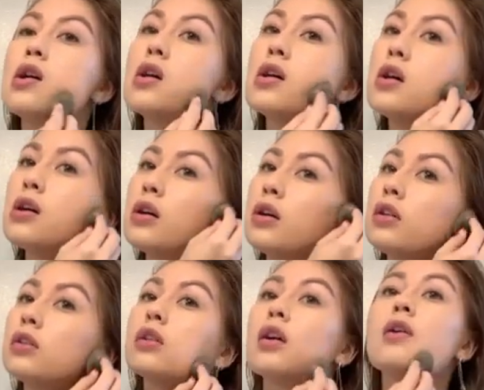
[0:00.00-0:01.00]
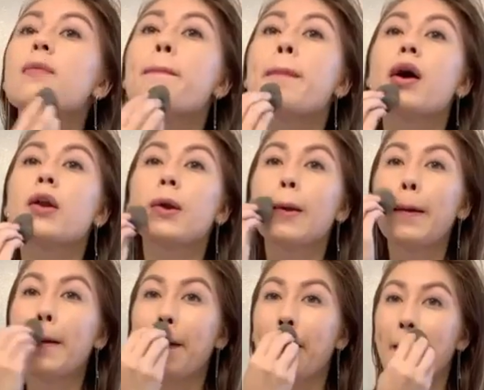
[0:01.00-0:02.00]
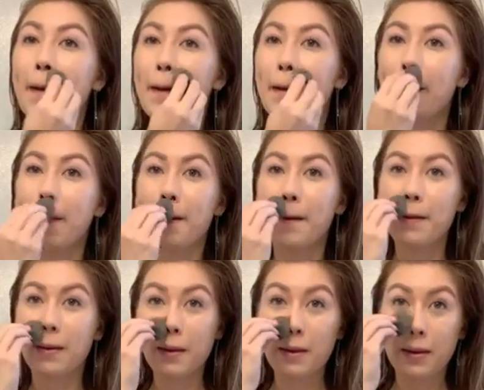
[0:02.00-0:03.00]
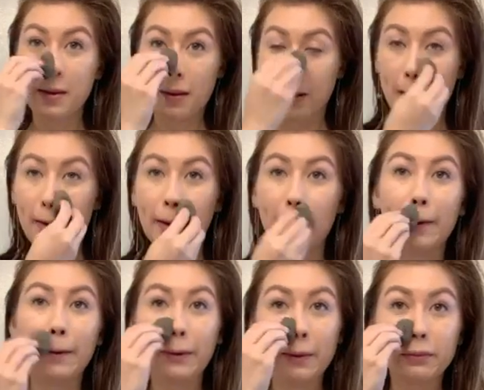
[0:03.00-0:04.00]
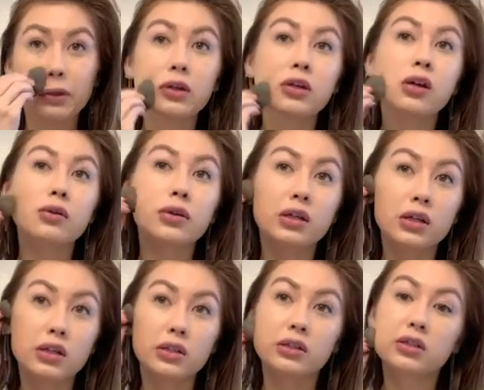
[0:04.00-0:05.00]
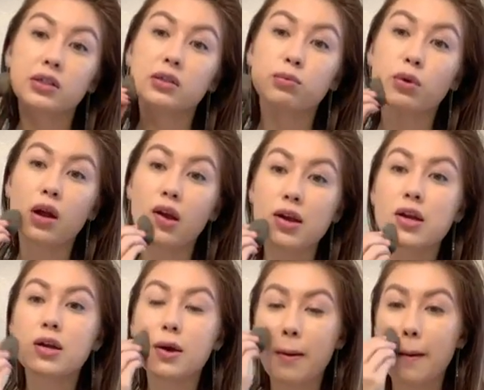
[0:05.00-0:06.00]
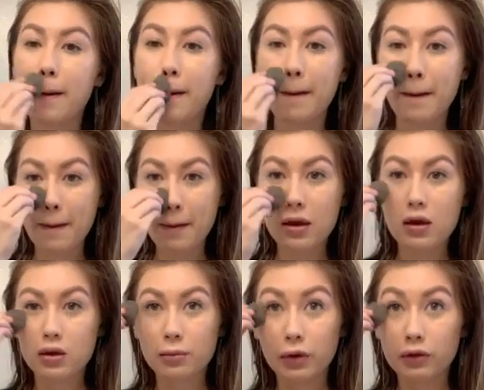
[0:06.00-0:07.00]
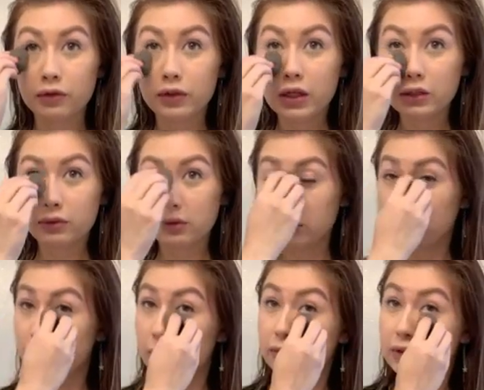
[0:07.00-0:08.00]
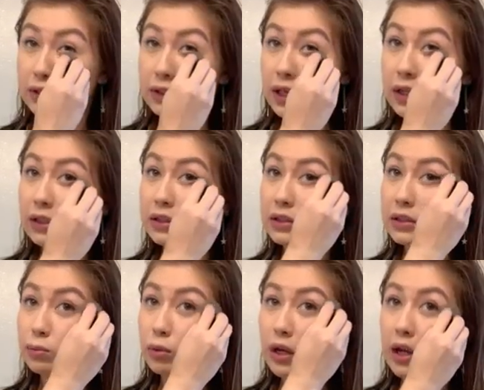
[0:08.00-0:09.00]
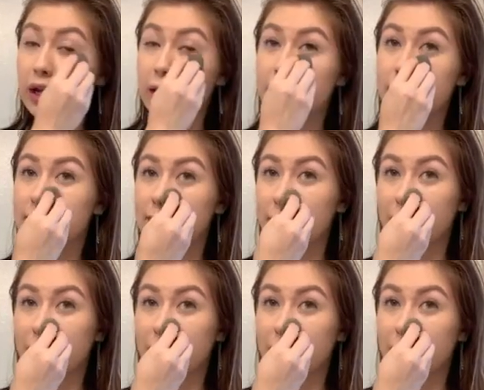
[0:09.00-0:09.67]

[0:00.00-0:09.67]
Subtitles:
a lot better. Alright, now I'm gonna go in and spray my face with a little bit of setting spray, just so that